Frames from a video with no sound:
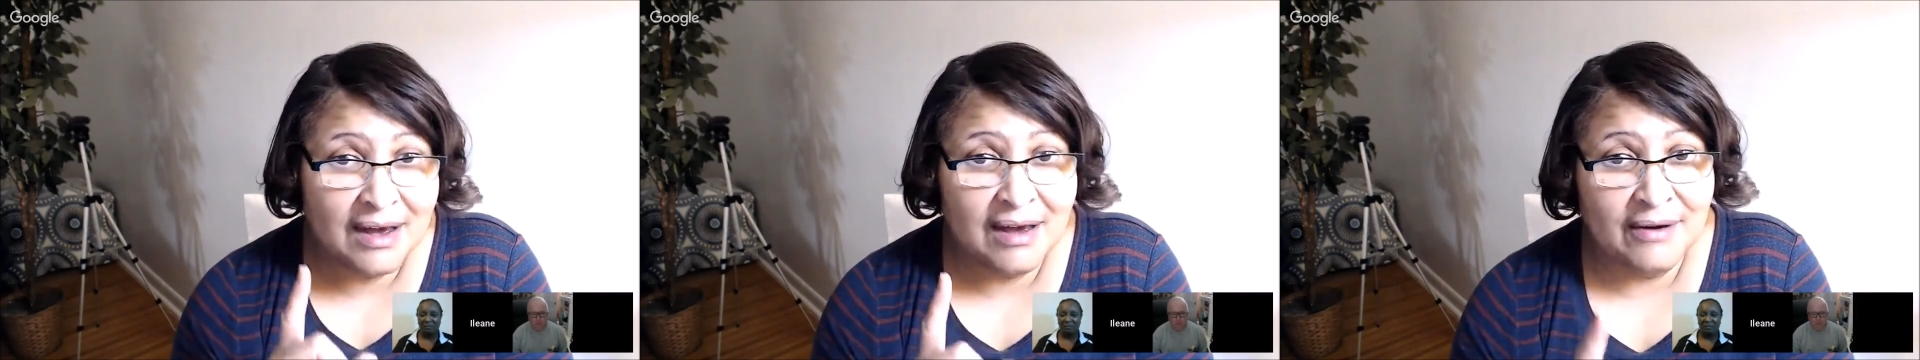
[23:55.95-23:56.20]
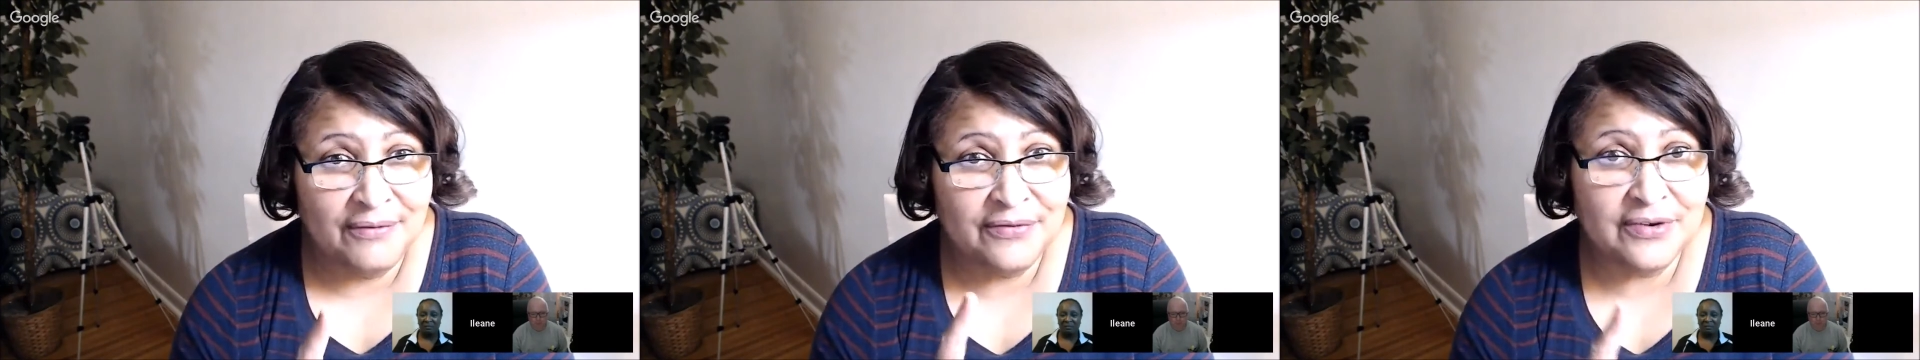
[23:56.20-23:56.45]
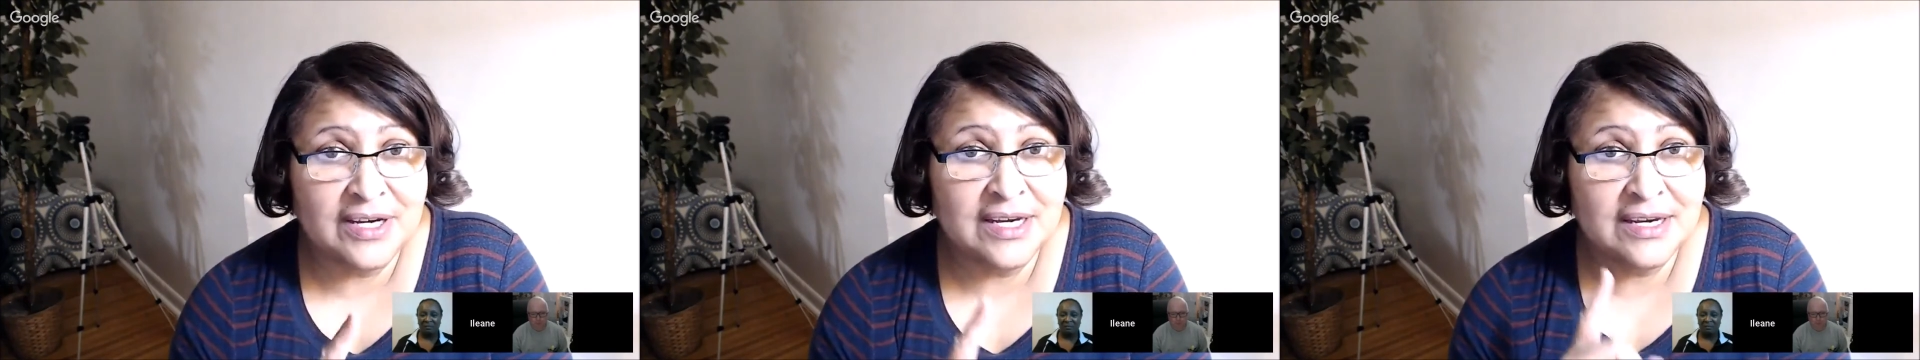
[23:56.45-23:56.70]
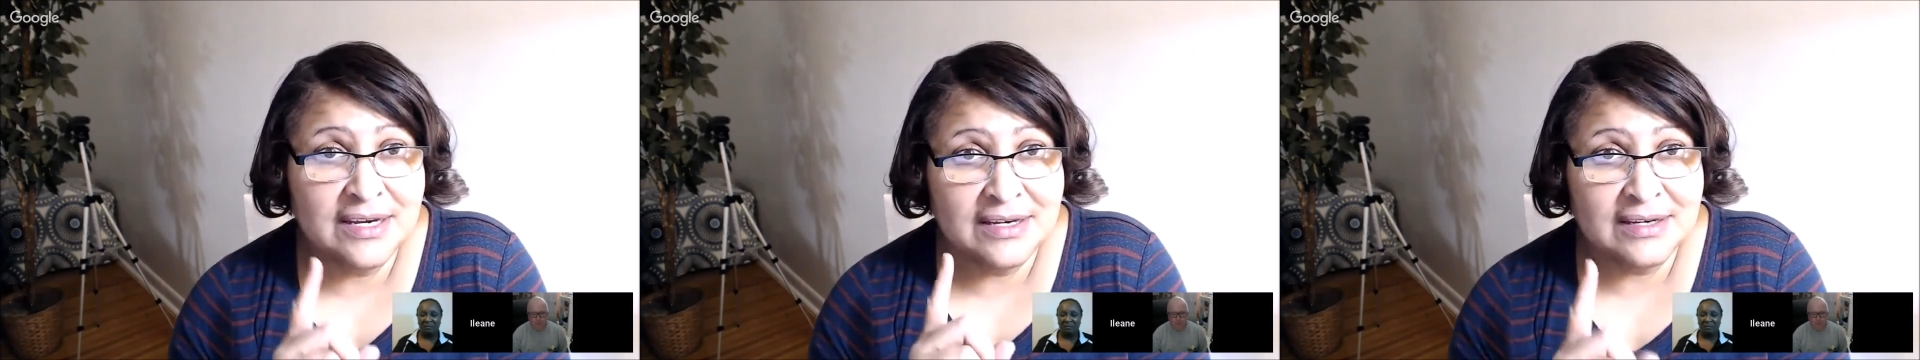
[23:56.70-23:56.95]
a
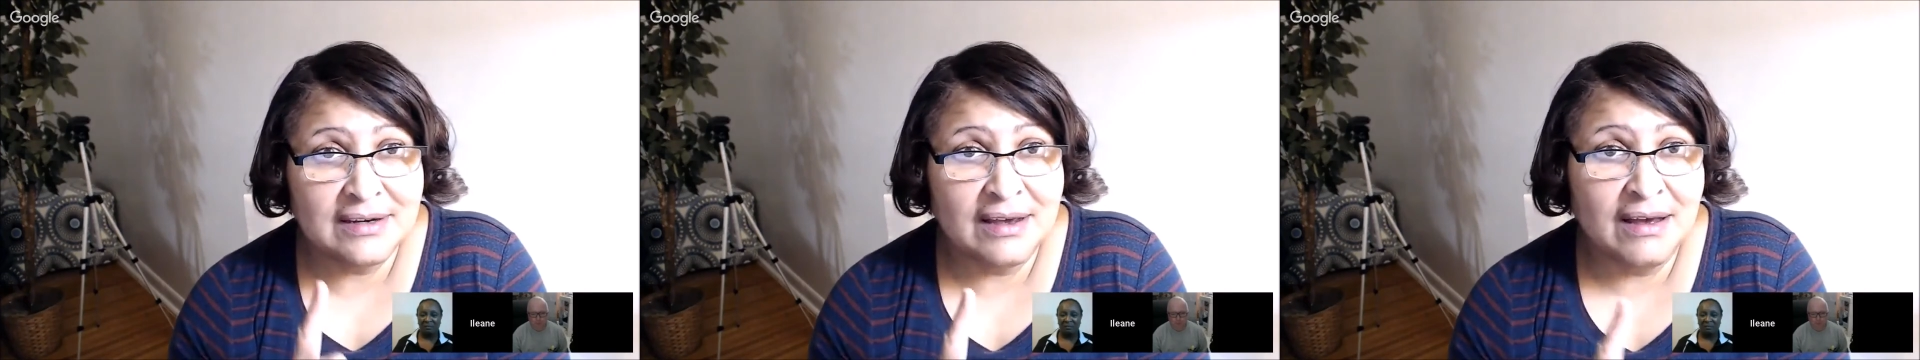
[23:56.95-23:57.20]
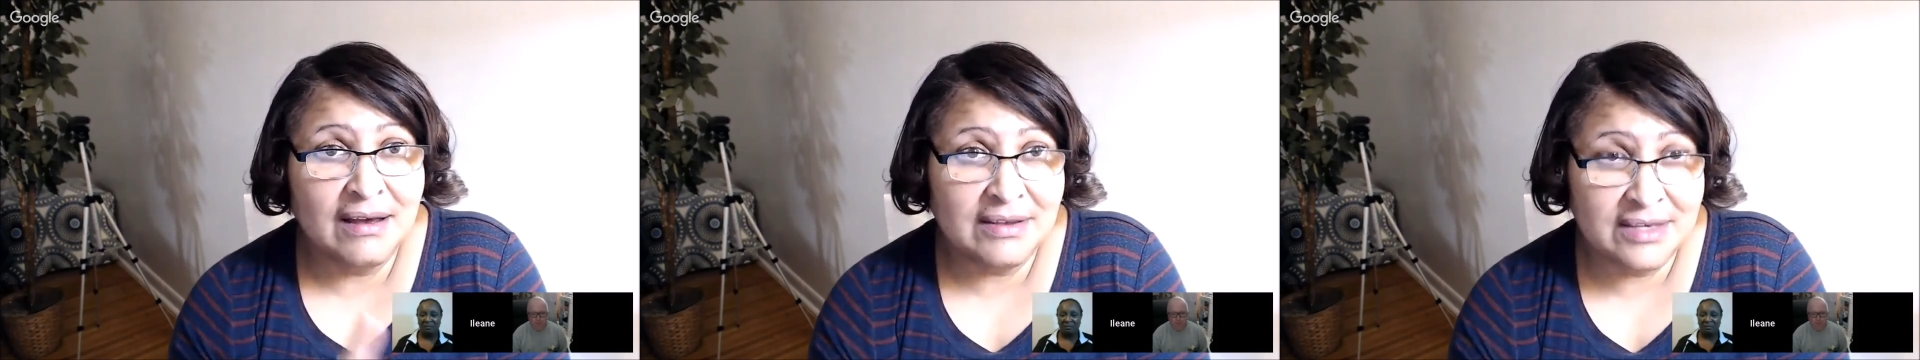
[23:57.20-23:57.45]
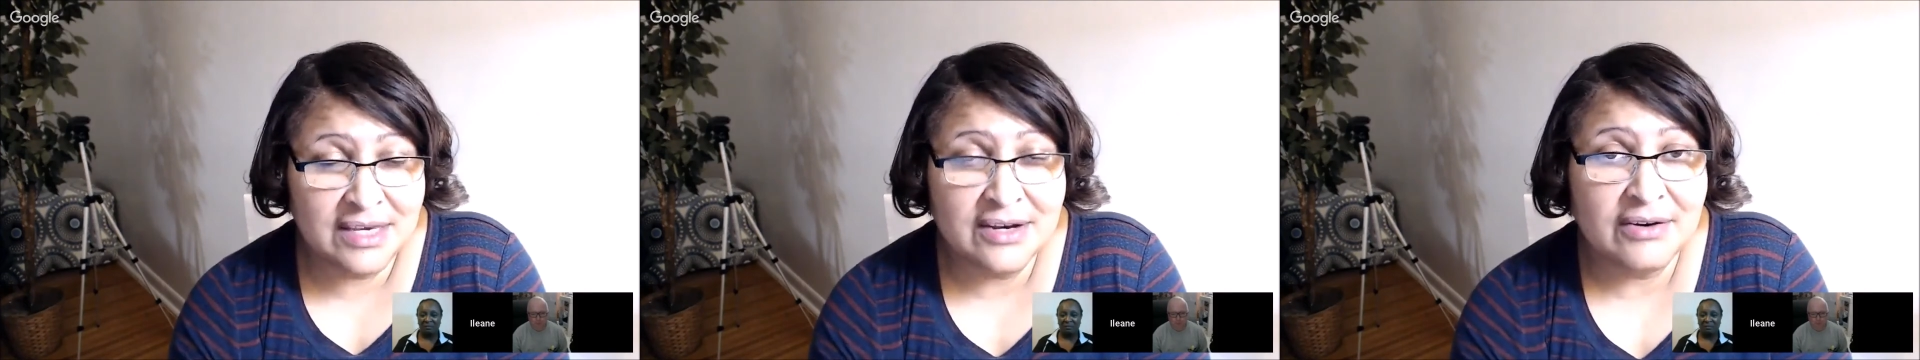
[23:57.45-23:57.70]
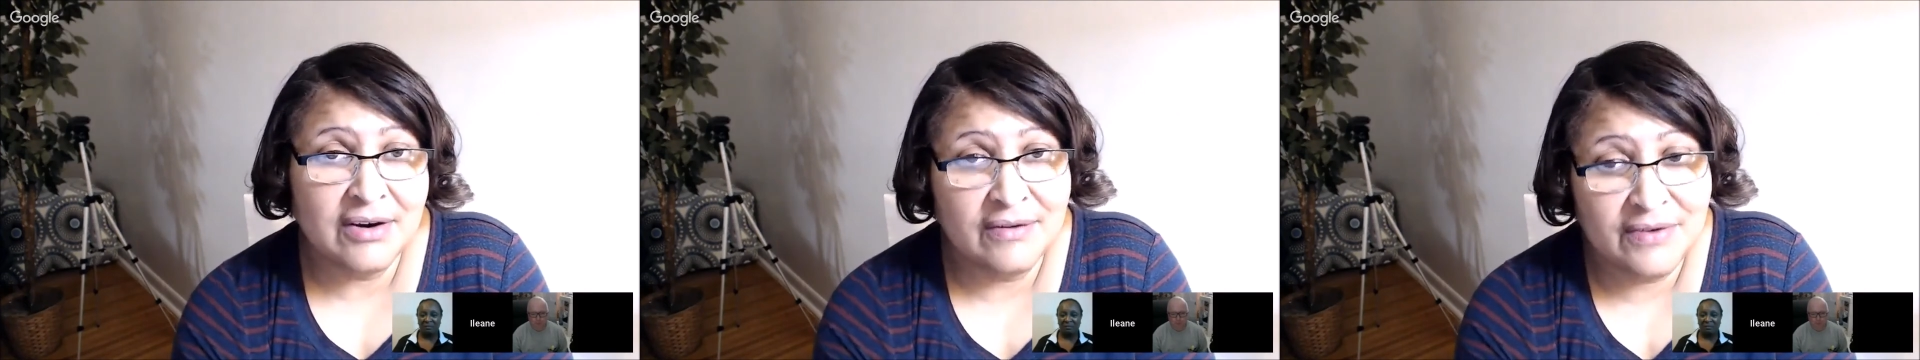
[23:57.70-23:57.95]
free
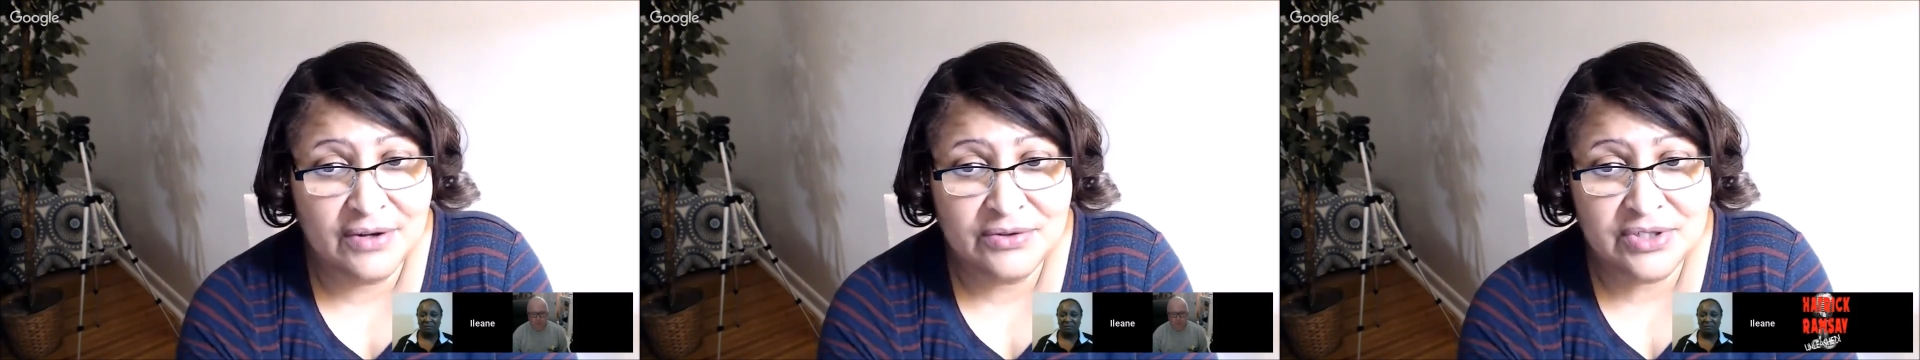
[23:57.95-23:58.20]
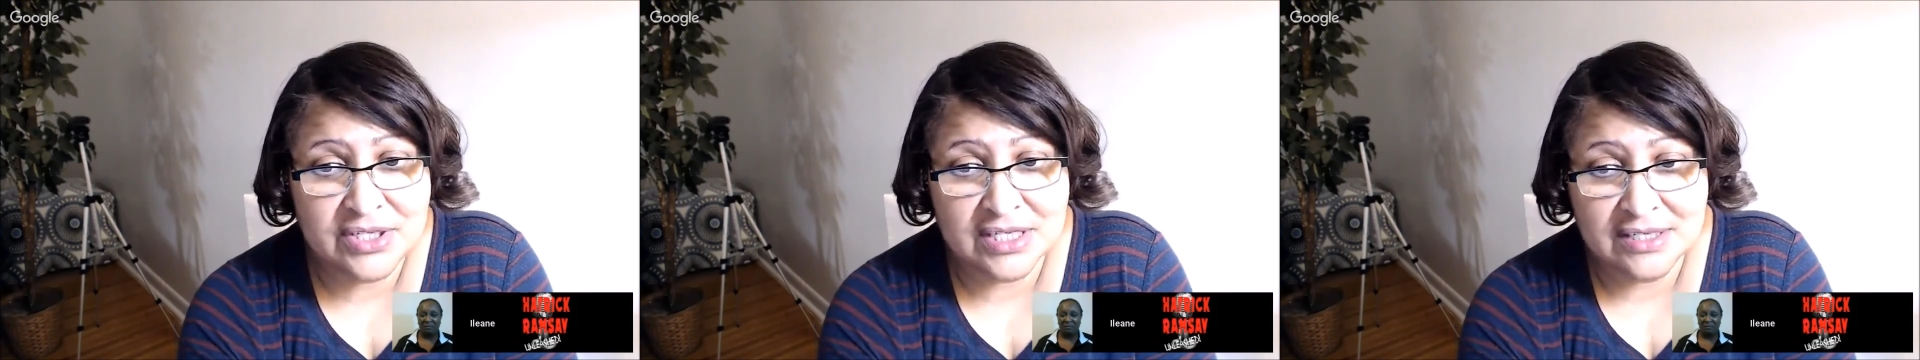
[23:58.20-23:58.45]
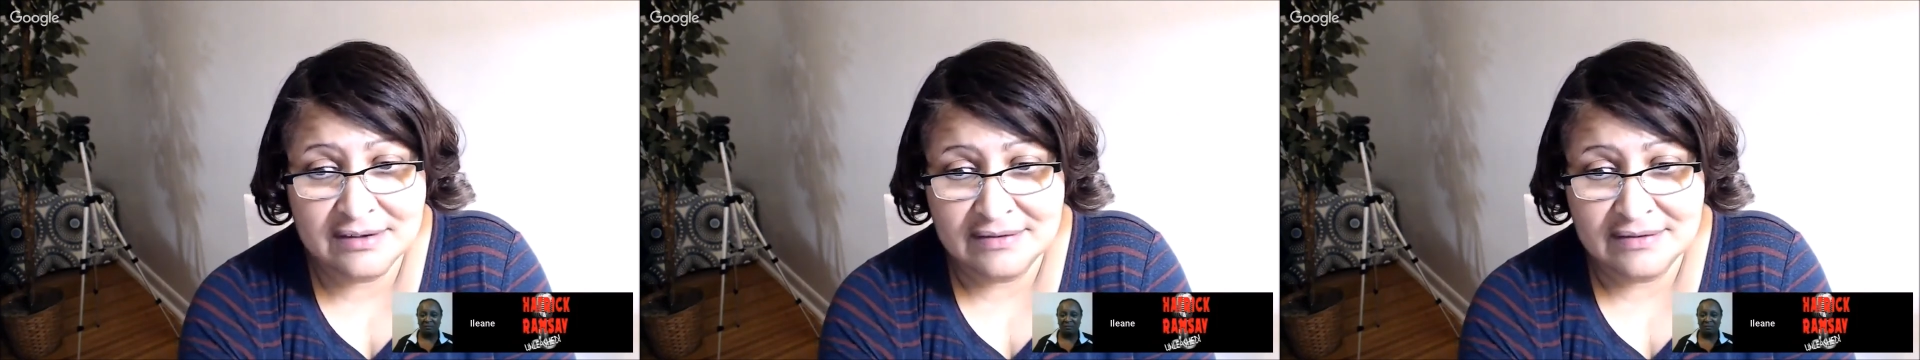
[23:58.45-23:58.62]
year of hosting.